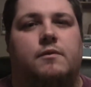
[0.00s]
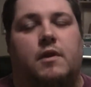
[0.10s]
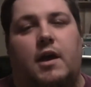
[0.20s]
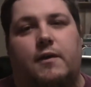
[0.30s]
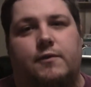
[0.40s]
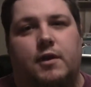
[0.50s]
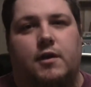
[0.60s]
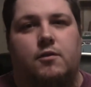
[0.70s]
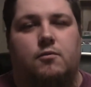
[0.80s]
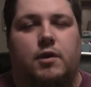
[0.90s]
Life
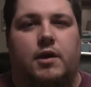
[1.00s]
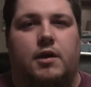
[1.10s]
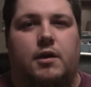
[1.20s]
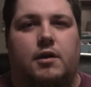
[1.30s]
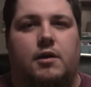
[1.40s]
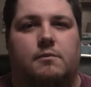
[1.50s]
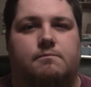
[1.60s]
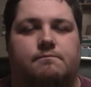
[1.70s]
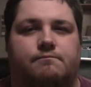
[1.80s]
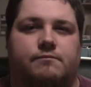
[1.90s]
got in the way.
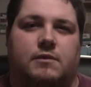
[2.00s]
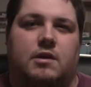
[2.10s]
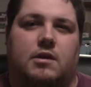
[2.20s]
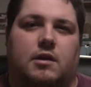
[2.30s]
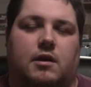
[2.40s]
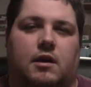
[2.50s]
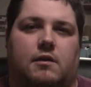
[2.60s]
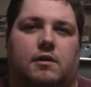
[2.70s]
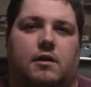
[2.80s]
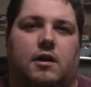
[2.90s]
I
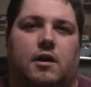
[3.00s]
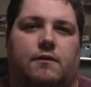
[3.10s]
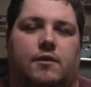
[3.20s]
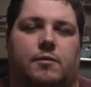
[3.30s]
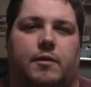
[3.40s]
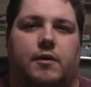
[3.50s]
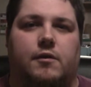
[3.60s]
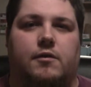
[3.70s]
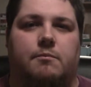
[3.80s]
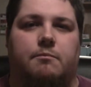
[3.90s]
guess I kind of
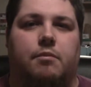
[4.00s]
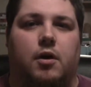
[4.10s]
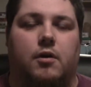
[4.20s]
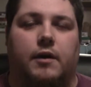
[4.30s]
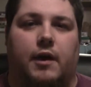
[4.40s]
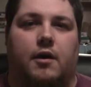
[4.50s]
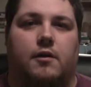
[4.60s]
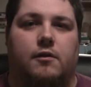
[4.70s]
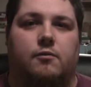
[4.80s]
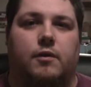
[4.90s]
experienced some
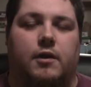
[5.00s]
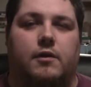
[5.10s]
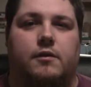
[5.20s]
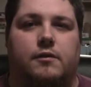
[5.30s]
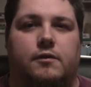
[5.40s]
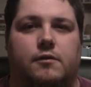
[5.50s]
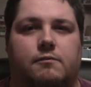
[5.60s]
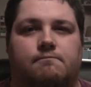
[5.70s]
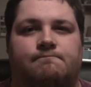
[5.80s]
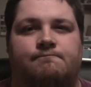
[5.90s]
burnout as well as